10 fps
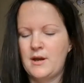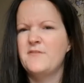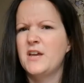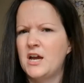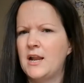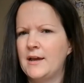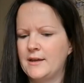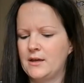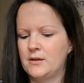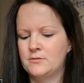I think I
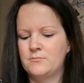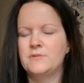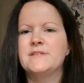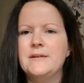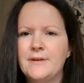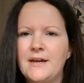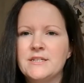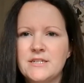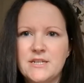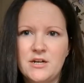like it. We'll see when I
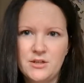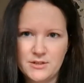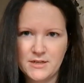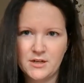actually start using it,